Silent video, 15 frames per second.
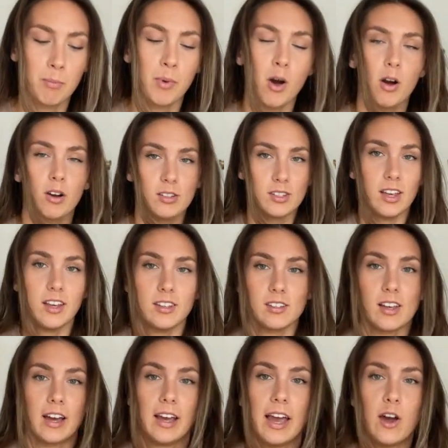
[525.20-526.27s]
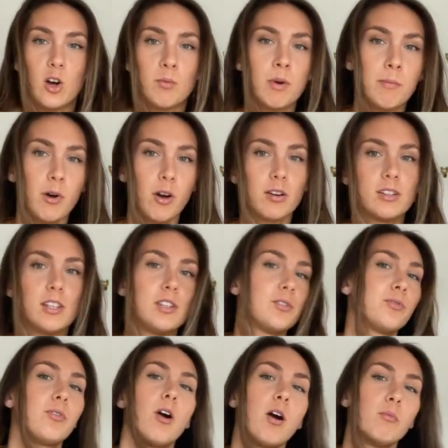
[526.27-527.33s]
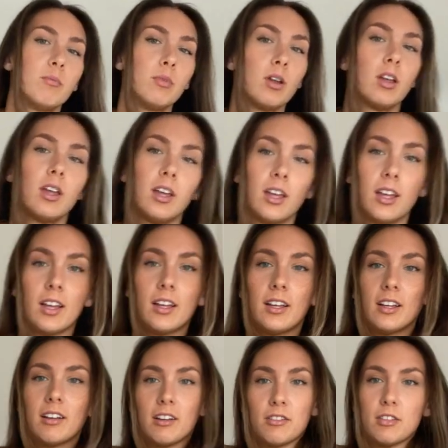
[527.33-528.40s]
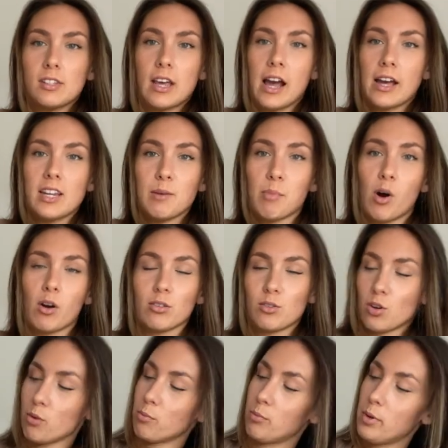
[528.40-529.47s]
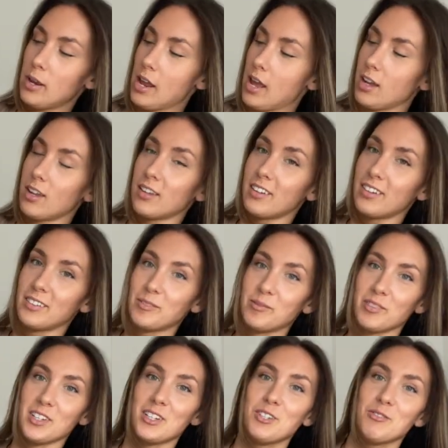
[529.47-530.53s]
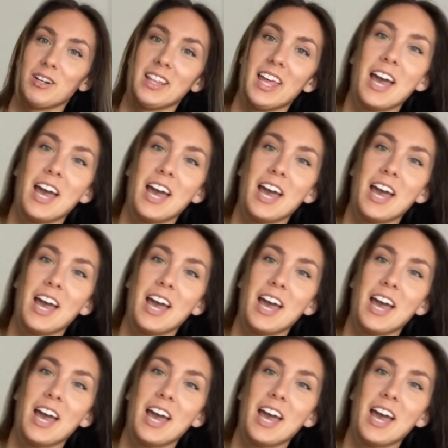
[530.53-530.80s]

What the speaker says: boxes. I get all my boxes from the Tiny Box Company. This is really